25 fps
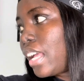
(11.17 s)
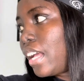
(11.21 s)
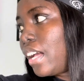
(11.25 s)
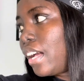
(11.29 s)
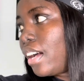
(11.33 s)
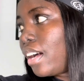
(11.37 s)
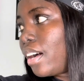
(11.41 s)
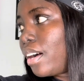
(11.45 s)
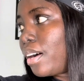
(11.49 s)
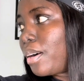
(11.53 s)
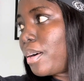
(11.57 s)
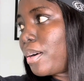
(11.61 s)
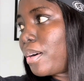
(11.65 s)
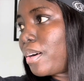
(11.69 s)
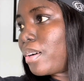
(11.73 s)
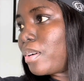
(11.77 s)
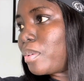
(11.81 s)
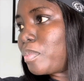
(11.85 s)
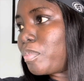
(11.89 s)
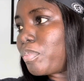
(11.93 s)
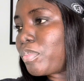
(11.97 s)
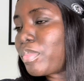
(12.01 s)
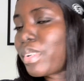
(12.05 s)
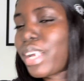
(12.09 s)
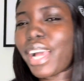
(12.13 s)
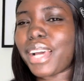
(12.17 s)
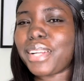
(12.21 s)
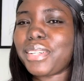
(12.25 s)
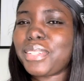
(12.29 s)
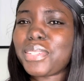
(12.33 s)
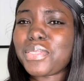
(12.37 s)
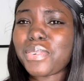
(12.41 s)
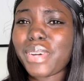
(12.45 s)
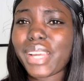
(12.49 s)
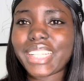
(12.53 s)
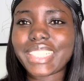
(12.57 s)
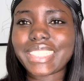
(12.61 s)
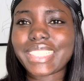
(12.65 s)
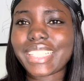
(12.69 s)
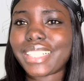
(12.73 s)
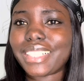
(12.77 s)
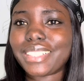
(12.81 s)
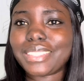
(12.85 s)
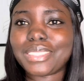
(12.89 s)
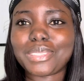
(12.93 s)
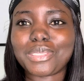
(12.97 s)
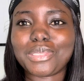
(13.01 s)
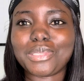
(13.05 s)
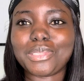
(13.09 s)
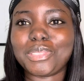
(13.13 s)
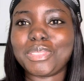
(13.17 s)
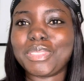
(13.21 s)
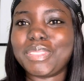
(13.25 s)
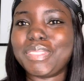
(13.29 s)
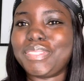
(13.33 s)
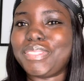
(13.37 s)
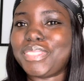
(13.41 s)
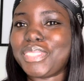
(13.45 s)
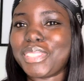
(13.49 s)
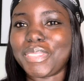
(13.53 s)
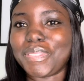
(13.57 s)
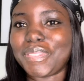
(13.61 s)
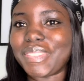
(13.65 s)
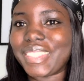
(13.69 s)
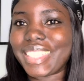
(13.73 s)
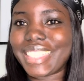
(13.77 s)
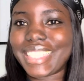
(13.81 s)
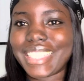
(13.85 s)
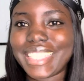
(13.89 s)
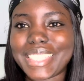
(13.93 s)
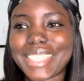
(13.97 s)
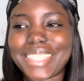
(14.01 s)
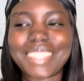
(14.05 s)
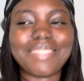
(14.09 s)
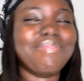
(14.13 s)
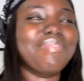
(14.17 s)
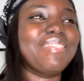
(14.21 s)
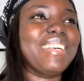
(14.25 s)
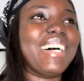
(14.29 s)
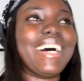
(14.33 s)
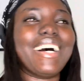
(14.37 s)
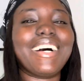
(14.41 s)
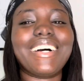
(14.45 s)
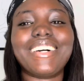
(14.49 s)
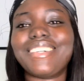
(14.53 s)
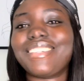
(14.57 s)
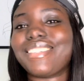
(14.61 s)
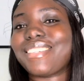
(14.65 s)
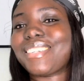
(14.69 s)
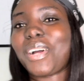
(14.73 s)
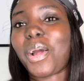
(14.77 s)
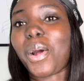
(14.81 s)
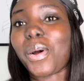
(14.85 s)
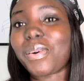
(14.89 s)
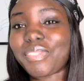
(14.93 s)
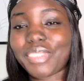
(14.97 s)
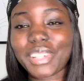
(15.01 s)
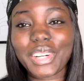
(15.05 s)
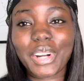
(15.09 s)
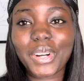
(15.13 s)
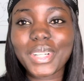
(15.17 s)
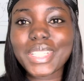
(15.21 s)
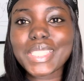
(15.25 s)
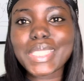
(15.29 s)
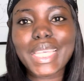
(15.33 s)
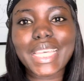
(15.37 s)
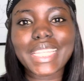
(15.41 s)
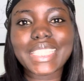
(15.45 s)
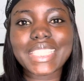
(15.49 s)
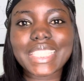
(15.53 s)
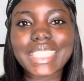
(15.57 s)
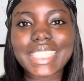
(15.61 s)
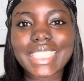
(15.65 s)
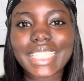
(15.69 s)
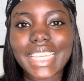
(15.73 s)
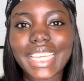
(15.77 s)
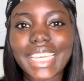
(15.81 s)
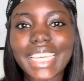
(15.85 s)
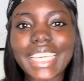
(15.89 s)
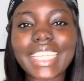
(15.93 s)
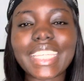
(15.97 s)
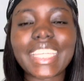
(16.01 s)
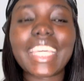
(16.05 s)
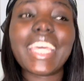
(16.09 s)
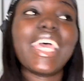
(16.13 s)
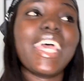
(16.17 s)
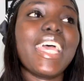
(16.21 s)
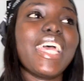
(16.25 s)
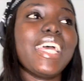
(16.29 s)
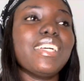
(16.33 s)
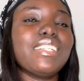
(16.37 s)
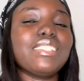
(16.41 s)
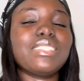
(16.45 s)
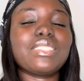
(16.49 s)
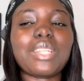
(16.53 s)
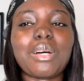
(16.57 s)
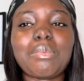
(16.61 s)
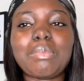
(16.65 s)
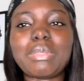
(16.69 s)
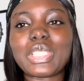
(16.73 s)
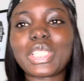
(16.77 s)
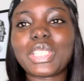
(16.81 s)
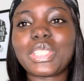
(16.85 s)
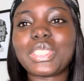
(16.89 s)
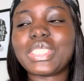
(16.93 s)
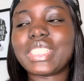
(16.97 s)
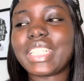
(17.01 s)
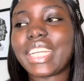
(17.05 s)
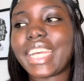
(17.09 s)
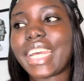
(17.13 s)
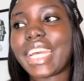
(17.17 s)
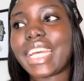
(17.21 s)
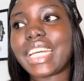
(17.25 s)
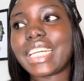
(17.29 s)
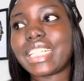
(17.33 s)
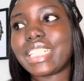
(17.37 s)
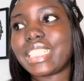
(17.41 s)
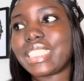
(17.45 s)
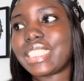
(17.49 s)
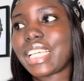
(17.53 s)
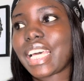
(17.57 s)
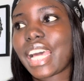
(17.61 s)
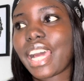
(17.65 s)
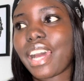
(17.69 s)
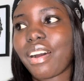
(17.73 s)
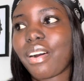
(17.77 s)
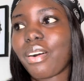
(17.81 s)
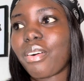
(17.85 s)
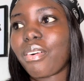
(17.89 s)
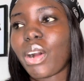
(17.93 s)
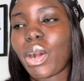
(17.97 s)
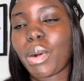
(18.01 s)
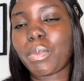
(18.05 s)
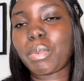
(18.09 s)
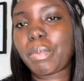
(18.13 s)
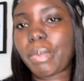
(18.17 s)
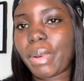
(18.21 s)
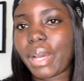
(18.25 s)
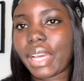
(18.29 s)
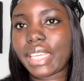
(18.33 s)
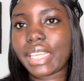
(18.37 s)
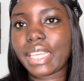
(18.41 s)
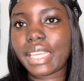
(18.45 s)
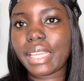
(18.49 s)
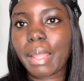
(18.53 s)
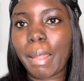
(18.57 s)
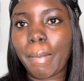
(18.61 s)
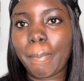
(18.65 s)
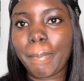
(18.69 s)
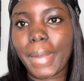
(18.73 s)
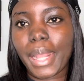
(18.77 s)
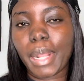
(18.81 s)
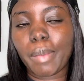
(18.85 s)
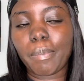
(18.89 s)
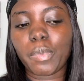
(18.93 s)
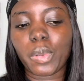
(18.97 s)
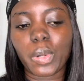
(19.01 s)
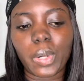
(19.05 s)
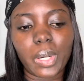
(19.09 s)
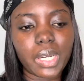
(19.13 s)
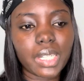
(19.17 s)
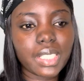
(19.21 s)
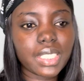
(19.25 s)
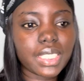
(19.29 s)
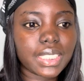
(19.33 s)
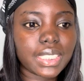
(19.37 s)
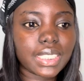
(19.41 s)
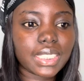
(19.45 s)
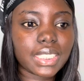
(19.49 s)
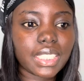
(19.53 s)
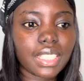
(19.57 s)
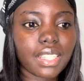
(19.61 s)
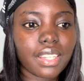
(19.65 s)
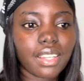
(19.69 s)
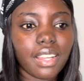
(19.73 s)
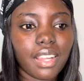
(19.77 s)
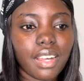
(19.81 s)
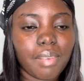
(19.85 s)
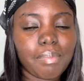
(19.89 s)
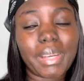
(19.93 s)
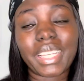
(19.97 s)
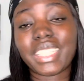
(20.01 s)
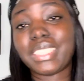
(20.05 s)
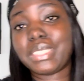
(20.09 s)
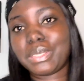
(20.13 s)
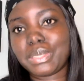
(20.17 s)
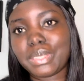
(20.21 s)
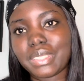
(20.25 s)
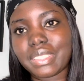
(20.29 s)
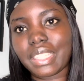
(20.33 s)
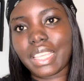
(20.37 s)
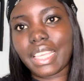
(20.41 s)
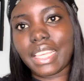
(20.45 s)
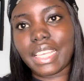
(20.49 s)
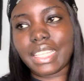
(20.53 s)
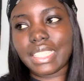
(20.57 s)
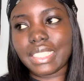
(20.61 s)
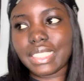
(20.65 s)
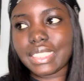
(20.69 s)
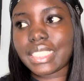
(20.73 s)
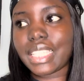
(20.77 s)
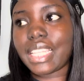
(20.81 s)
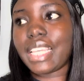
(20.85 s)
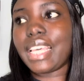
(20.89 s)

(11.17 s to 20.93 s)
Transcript: I don't know why I decided to film this, but for content's sake, so I'll be showing you guys how I'll be packing my box, my suitcase,